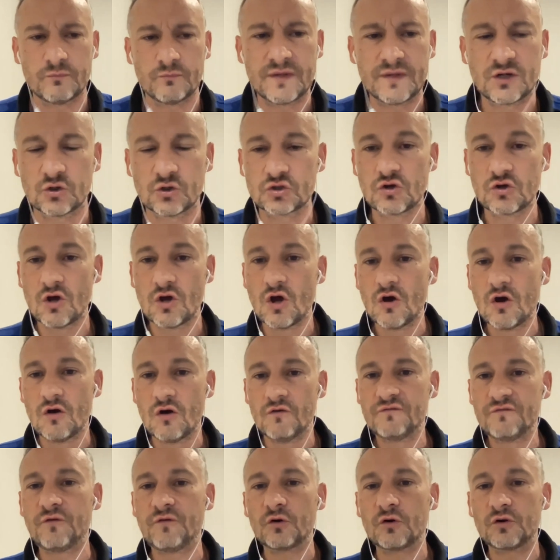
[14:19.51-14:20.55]
Because
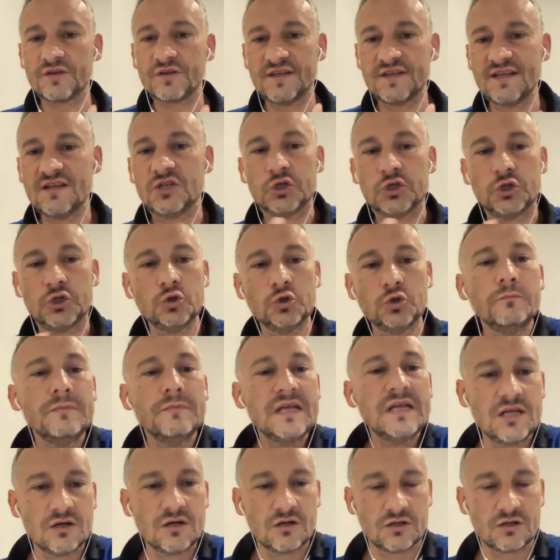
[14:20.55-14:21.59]
42
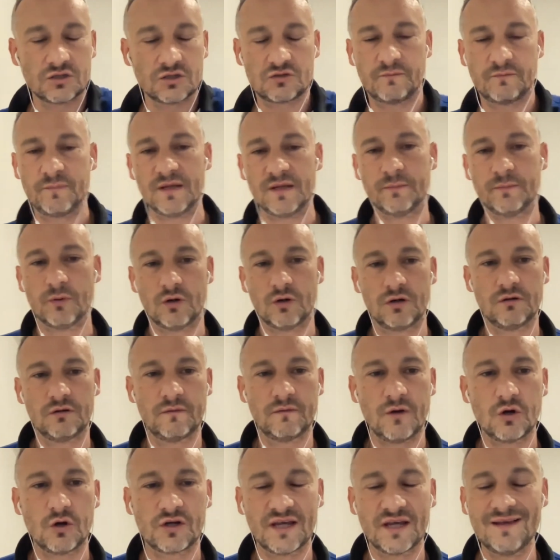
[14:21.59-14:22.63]
million people,
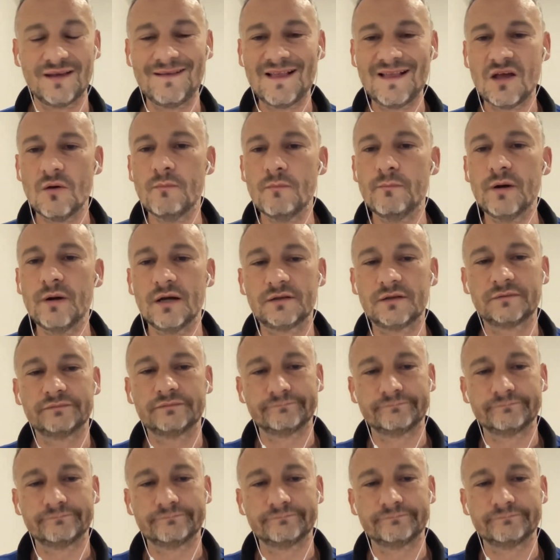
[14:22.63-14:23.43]
okay? But